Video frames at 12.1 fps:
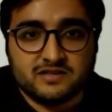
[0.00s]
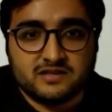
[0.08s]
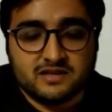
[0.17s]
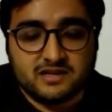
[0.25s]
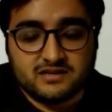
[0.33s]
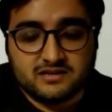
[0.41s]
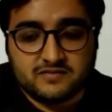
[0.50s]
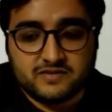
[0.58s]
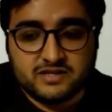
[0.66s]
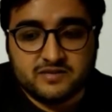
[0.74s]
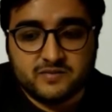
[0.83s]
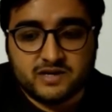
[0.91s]
and if the
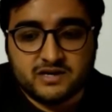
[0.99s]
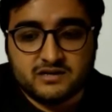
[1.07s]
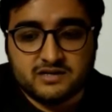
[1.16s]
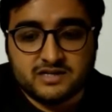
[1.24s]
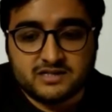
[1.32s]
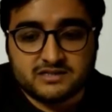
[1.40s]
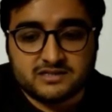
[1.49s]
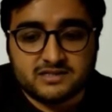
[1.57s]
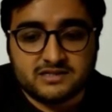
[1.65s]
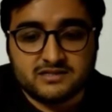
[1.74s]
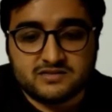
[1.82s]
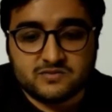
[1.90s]
demand
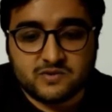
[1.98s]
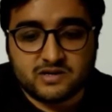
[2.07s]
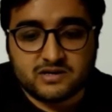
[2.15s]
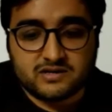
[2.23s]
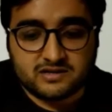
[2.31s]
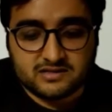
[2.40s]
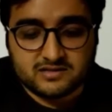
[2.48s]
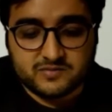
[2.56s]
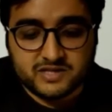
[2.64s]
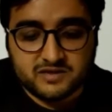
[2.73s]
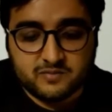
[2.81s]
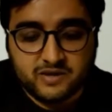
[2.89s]
exceeds what is
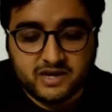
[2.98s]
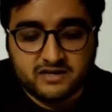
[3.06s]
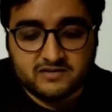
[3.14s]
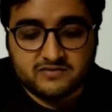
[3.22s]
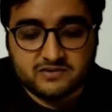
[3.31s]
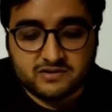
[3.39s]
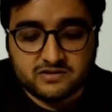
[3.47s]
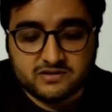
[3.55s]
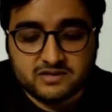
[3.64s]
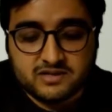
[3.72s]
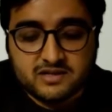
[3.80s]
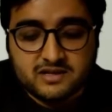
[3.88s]
being planned for,
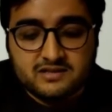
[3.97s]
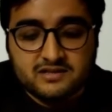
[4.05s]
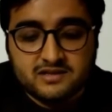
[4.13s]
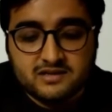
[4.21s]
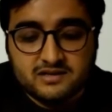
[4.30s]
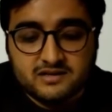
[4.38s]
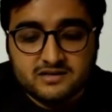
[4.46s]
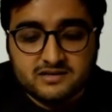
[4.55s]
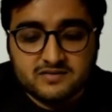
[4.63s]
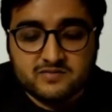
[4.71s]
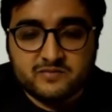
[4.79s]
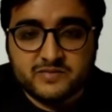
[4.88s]

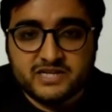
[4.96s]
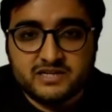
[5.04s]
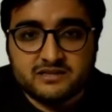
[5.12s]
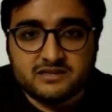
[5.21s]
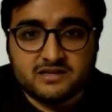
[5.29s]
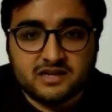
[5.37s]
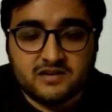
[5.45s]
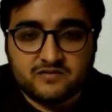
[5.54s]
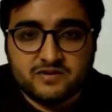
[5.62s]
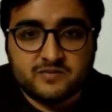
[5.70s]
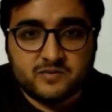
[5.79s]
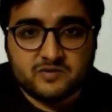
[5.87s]
then meeting the
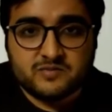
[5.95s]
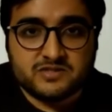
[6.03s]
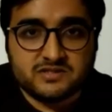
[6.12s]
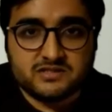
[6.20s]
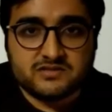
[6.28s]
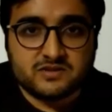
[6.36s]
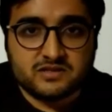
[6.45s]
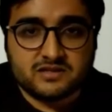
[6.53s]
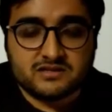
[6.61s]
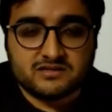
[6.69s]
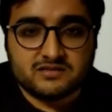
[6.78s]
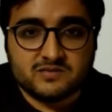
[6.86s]
delivery promises to the
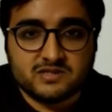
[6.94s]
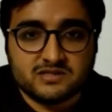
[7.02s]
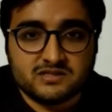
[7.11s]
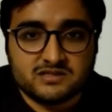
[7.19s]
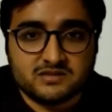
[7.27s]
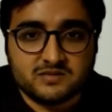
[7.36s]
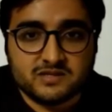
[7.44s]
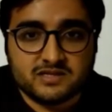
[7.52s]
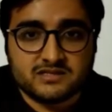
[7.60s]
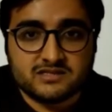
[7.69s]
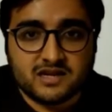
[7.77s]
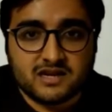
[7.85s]
customers is the
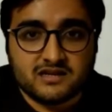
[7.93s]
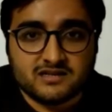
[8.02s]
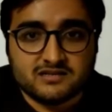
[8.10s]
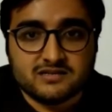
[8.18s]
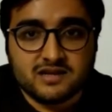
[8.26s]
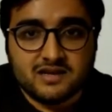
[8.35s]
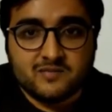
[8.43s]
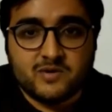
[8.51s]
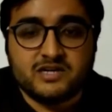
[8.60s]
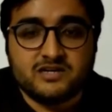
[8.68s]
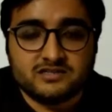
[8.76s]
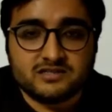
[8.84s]
biggest challenge. But
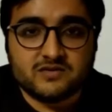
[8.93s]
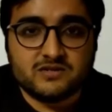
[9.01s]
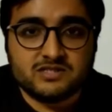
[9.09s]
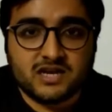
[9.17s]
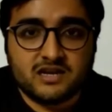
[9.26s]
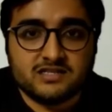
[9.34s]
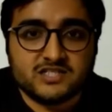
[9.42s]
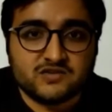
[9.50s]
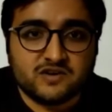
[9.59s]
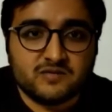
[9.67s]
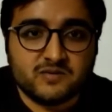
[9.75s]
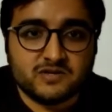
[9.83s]
it is a good challenge to
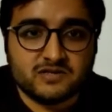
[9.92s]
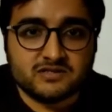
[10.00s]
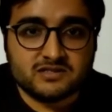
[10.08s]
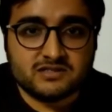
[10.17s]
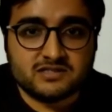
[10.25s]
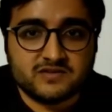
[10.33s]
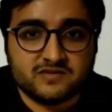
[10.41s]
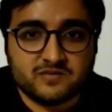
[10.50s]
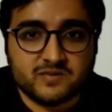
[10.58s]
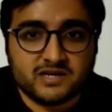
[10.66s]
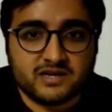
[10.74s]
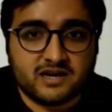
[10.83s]
have, because it is driven
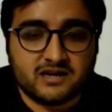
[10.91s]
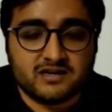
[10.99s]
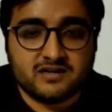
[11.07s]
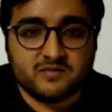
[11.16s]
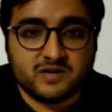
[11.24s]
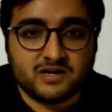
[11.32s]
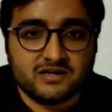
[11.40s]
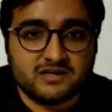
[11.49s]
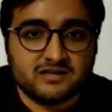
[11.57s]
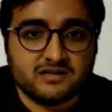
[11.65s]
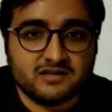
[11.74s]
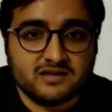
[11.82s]
by higher demand,
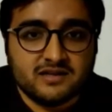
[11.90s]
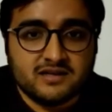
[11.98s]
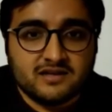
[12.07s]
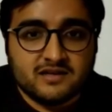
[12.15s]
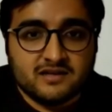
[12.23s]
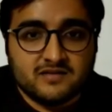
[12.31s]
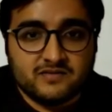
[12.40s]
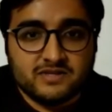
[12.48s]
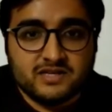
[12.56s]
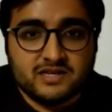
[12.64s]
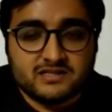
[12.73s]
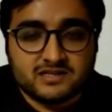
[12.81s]
and
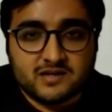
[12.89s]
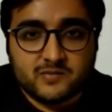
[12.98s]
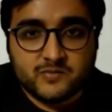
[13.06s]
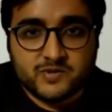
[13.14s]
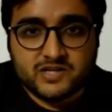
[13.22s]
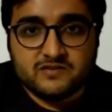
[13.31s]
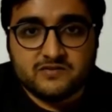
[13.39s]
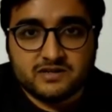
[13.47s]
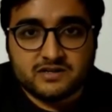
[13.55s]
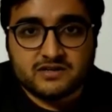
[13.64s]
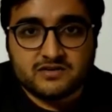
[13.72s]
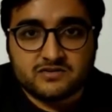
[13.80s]
we as a company are working to